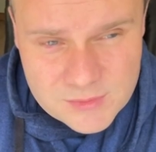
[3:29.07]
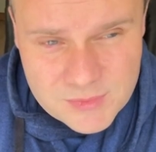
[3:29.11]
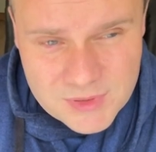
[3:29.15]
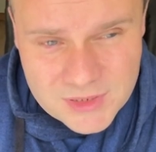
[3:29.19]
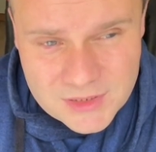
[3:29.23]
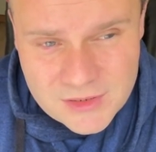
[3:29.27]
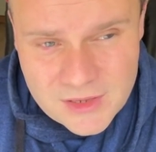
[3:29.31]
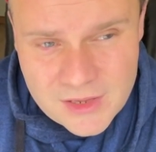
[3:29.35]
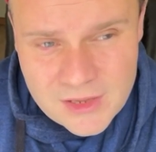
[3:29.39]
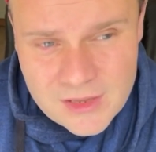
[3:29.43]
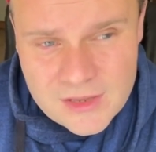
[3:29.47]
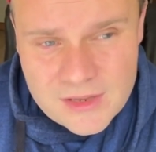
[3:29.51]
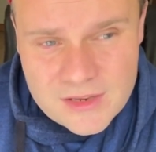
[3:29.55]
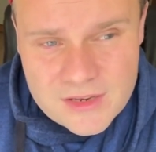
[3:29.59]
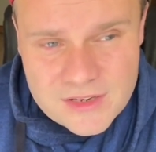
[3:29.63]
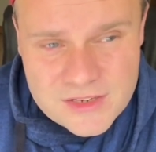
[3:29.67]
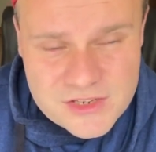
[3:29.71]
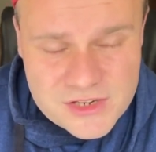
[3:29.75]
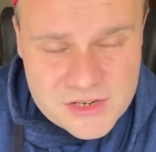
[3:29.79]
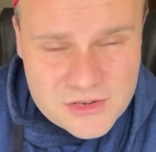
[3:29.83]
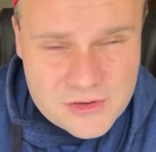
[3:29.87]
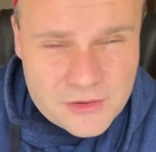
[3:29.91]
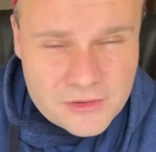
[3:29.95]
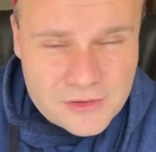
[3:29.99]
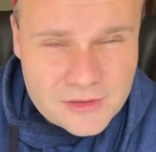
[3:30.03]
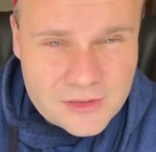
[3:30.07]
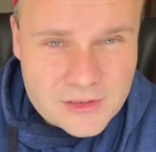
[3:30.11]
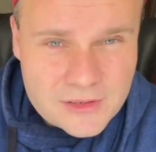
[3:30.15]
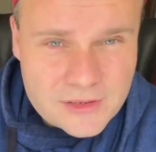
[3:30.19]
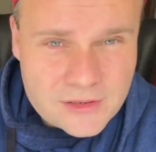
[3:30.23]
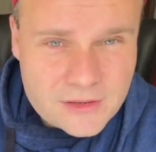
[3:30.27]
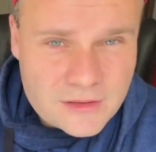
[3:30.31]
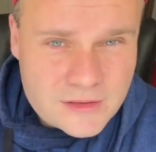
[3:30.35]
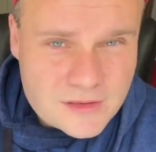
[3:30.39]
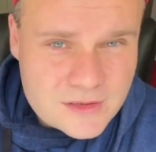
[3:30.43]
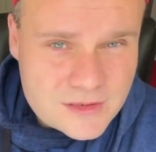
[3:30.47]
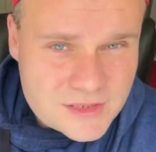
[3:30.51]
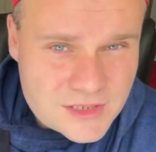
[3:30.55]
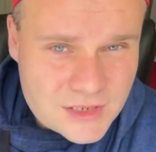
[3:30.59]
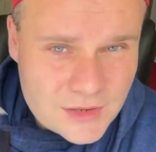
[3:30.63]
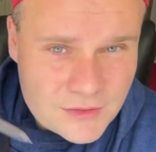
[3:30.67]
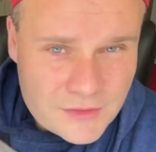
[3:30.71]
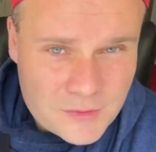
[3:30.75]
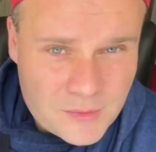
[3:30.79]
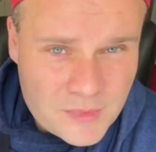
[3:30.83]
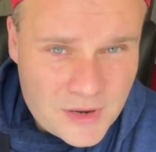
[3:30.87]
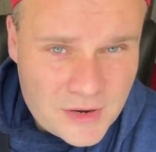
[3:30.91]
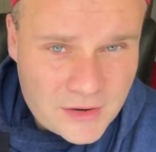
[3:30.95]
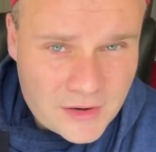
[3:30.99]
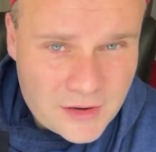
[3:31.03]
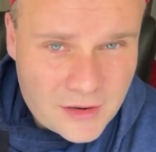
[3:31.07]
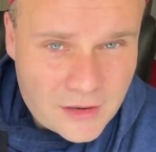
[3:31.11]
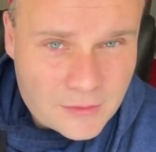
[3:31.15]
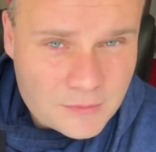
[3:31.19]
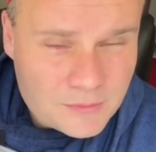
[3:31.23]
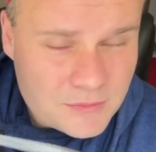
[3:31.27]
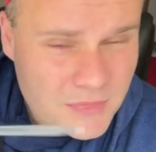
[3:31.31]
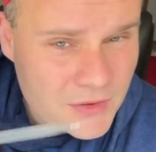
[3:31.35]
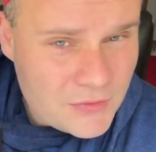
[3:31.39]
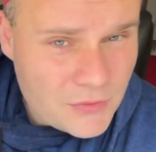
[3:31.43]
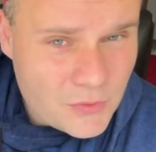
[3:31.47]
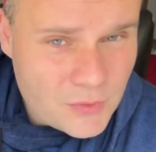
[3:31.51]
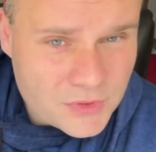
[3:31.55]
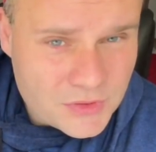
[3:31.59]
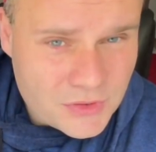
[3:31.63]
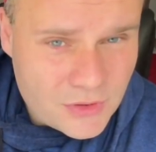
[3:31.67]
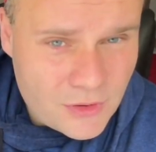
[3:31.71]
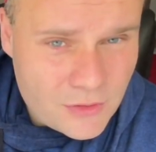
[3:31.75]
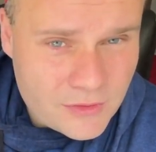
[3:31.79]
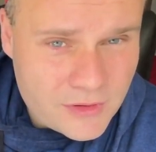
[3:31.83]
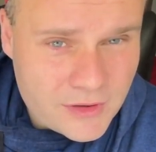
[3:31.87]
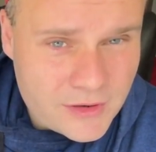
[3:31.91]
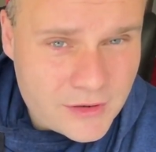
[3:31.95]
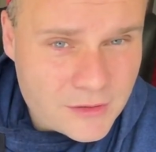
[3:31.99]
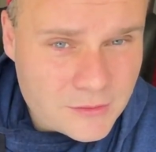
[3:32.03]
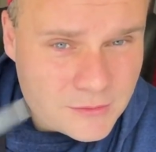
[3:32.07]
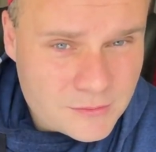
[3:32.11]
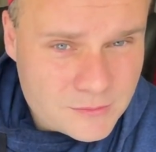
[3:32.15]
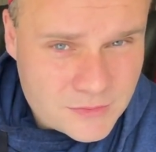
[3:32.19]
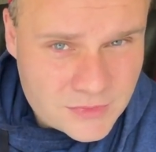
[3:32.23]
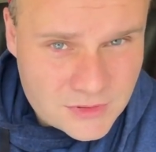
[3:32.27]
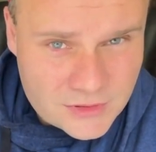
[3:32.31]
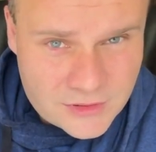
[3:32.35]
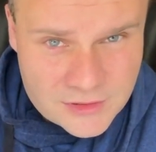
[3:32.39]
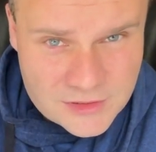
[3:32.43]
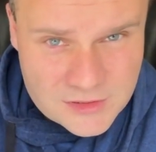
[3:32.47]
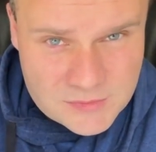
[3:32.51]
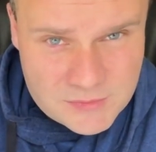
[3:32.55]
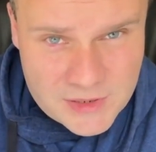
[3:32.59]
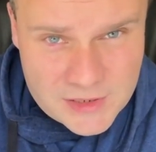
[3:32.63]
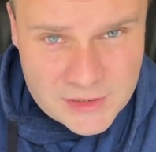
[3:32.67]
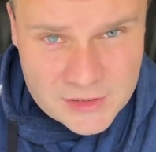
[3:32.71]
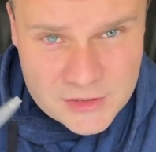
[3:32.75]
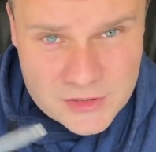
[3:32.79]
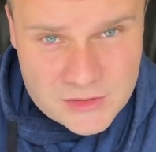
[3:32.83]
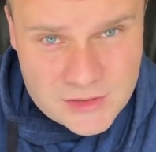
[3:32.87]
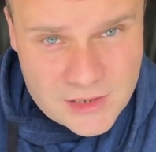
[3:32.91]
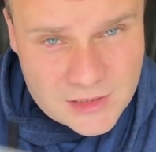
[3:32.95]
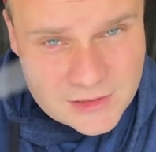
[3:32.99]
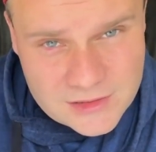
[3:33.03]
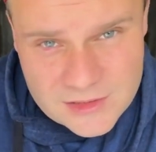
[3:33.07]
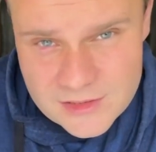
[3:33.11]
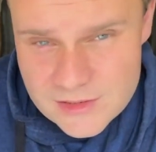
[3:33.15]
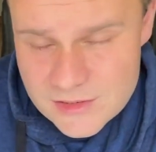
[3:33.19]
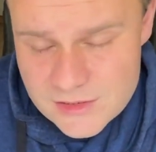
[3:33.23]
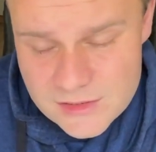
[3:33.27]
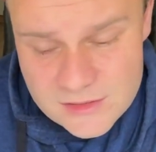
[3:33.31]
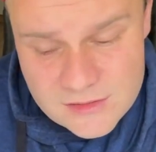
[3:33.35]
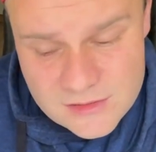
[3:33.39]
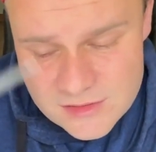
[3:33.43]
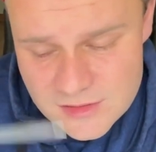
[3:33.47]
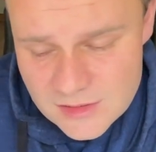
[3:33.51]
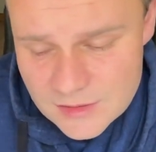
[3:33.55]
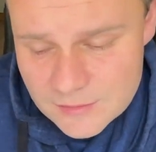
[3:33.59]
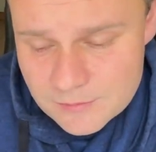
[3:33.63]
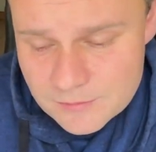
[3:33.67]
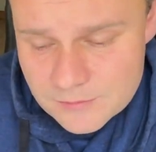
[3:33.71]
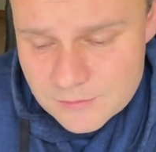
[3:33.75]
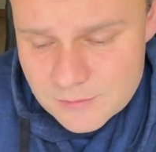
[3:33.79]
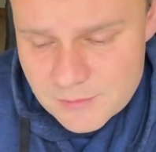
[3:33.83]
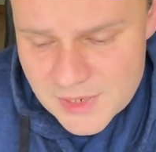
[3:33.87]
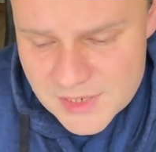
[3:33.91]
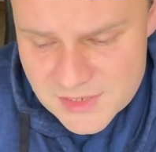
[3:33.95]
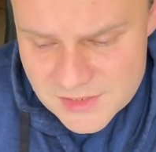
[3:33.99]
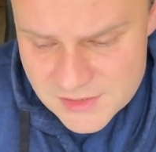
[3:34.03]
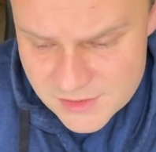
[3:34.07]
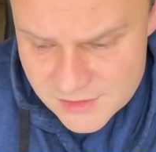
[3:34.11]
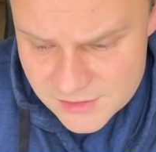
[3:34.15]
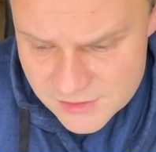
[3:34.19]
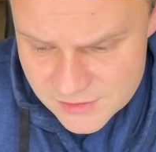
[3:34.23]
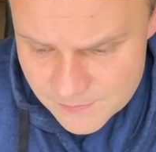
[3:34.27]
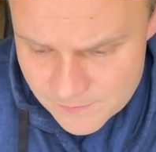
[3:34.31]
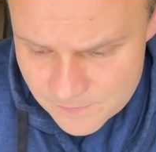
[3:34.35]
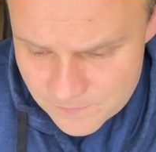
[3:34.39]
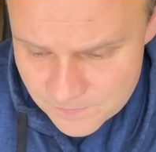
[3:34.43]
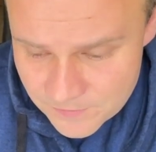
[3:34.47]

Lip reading: But generally, South America, if you want to go there, learn Spanish, at least some basics.